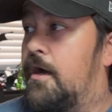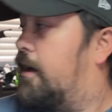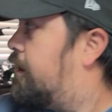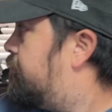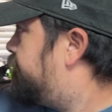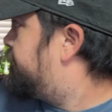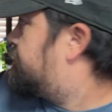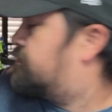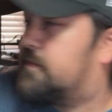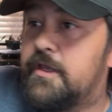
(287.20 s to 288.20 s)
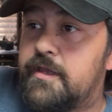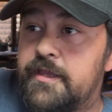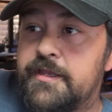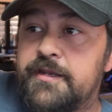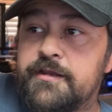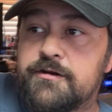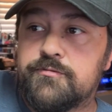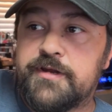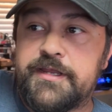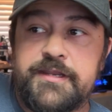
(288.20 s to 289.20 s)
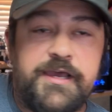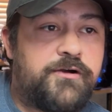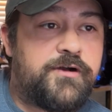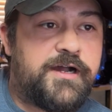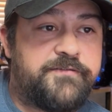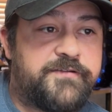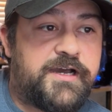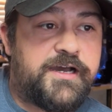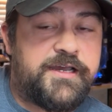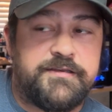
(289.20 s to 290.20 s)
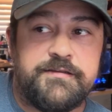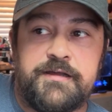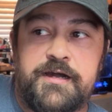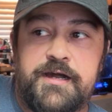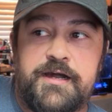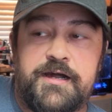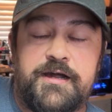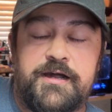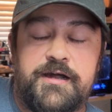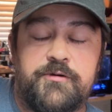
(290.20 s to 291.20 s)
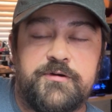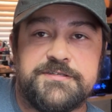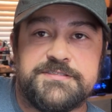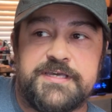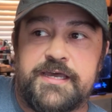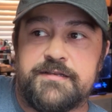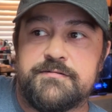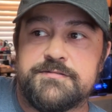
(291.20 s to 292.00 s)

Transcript: Um, in here right now, I've got, uh, what is that?